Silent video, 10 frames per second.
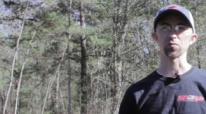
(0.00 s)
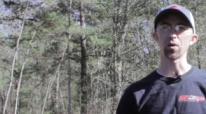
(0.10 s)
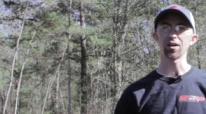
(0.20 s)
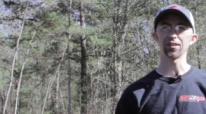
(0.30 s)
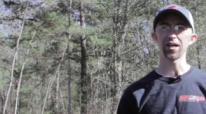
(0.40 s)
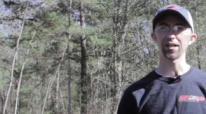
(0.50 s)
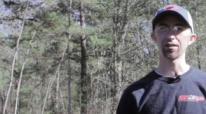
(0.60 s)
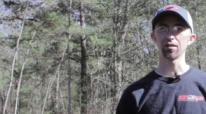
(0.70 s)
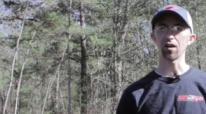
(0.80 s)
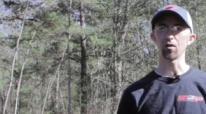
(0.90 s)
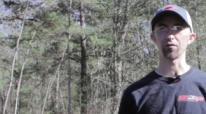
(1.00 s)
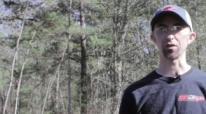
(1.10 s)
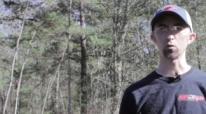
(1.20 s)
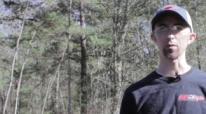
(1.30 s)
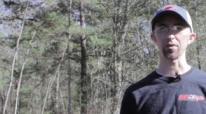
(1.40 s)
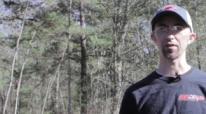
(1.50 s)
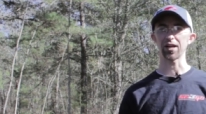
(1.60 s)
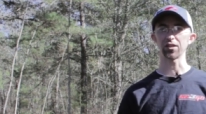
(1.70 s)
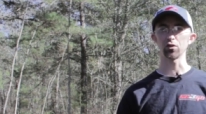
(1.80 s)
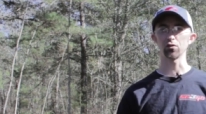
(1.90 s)
of spotlighted all the equipment that
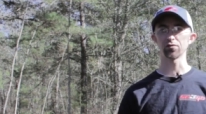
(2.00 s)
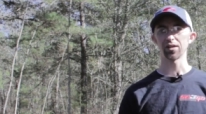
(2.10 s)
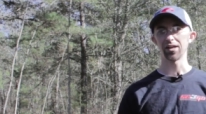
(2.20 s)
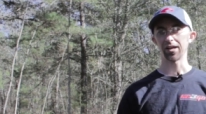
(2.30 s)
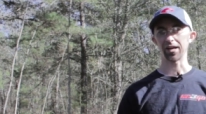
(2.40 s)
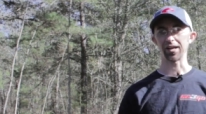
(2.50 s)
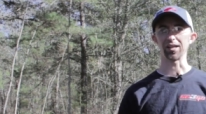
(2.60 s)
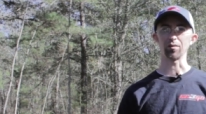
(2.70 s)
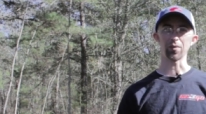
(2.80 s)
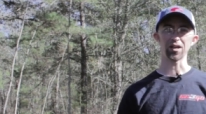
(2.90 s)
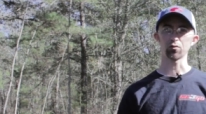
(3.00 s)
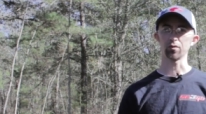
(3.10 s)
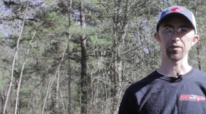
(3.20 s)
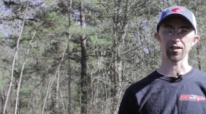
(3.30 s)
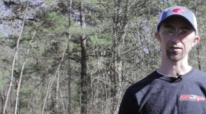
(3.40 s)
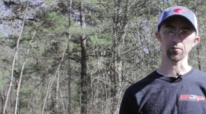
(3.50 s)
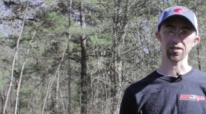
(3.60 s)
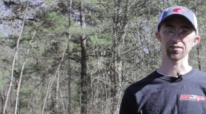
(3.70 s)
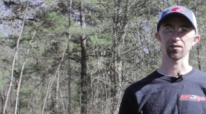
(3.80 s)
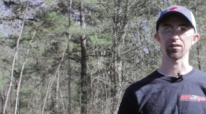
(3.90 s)
I use, and my equipment has
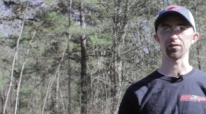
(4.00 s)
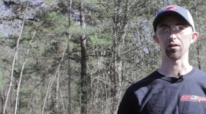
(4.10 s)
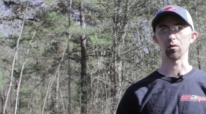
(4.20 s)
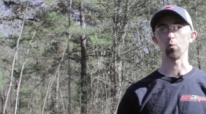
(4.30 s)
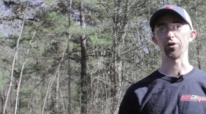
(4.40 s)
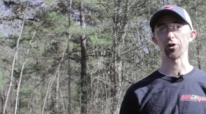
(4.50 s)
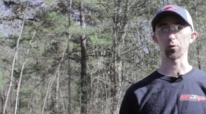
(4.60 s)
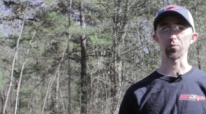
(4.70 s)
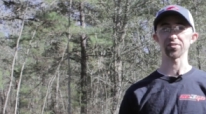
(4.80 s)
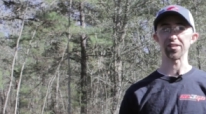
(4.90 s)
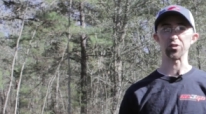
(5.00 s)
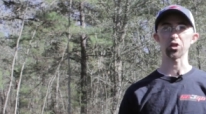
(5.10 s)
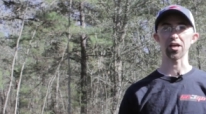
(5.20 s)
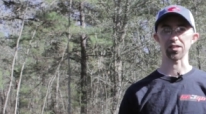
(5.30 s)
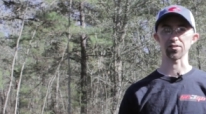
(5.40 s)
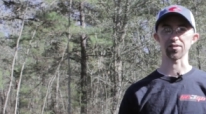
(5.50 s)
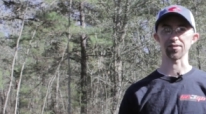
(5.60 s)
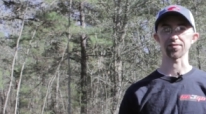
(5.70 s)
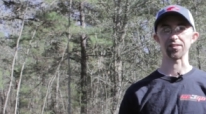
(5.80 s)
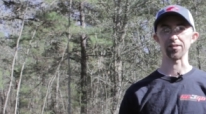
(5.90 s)
basically 100% changed
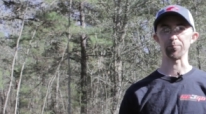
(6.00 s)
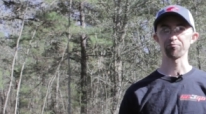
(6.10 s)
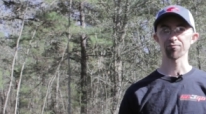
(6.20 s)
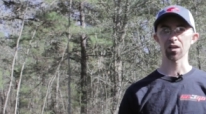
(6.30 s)
since then.